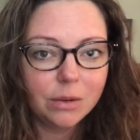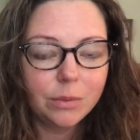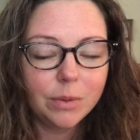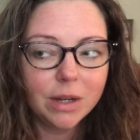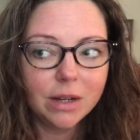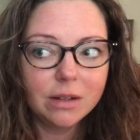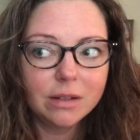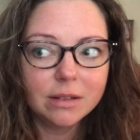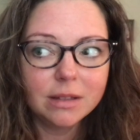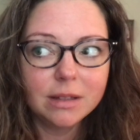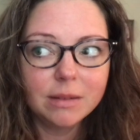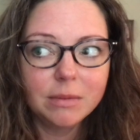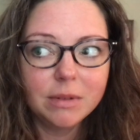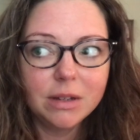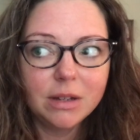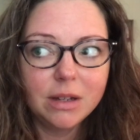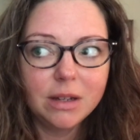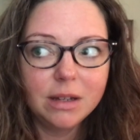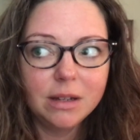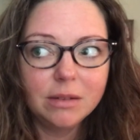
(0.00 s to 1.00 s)
Well,
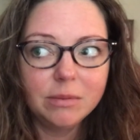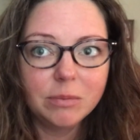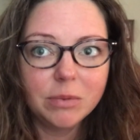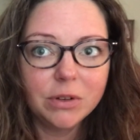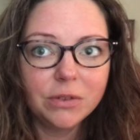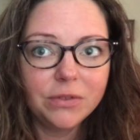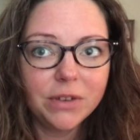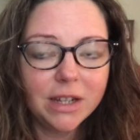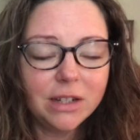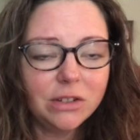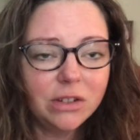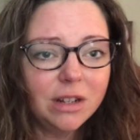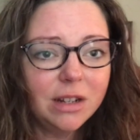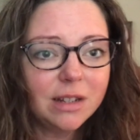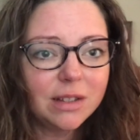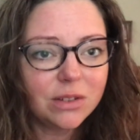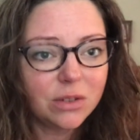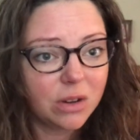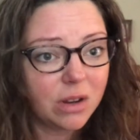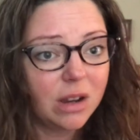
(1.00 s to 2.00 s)

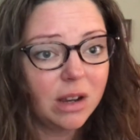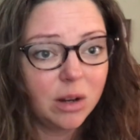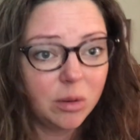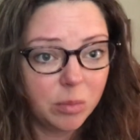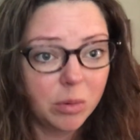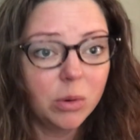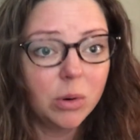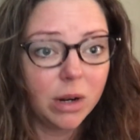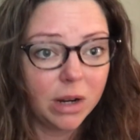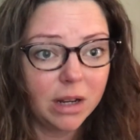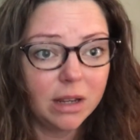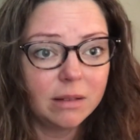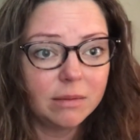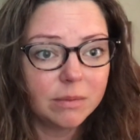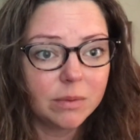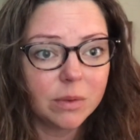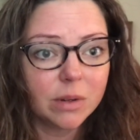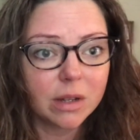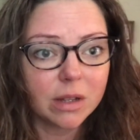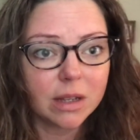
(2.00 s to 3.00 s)
perfectionists are kind of boring,
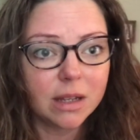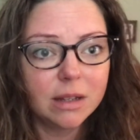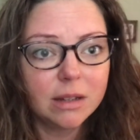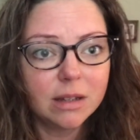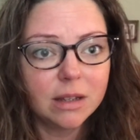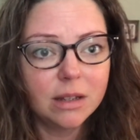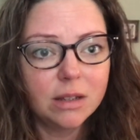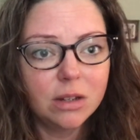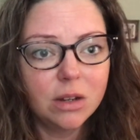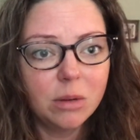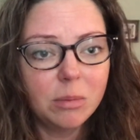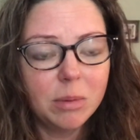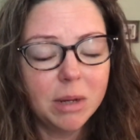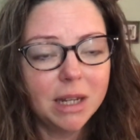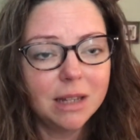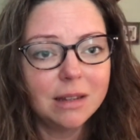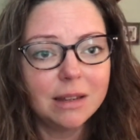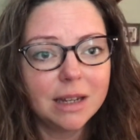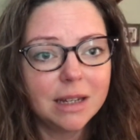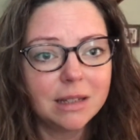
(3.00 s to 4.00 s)
really.
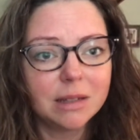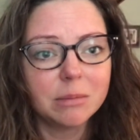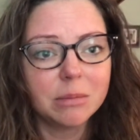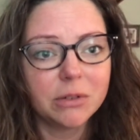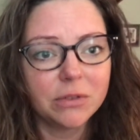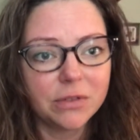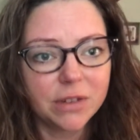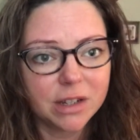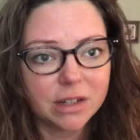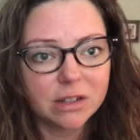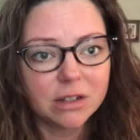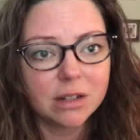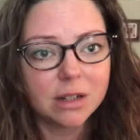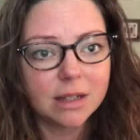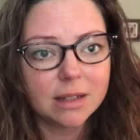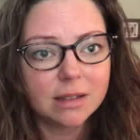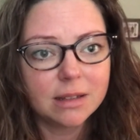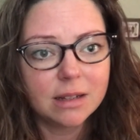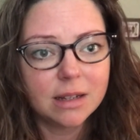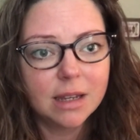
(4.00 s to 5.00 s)
Nobody likes a
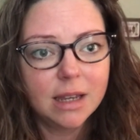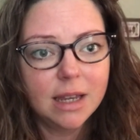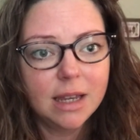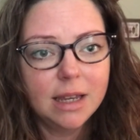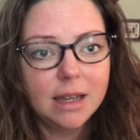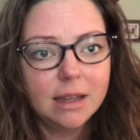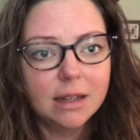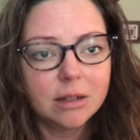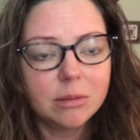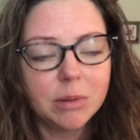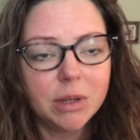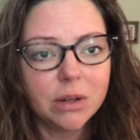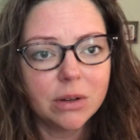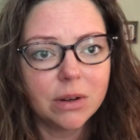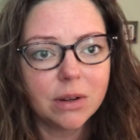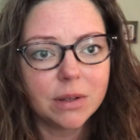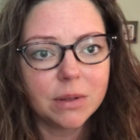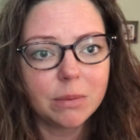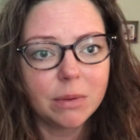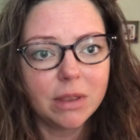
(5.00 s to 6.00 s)
perfectionist, to be
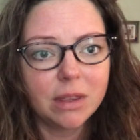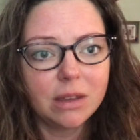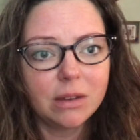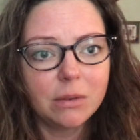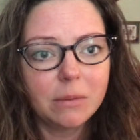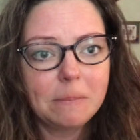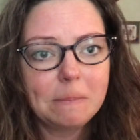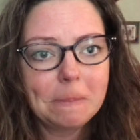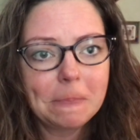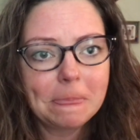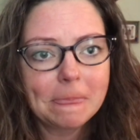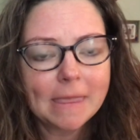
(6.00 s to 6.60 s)
honest with you.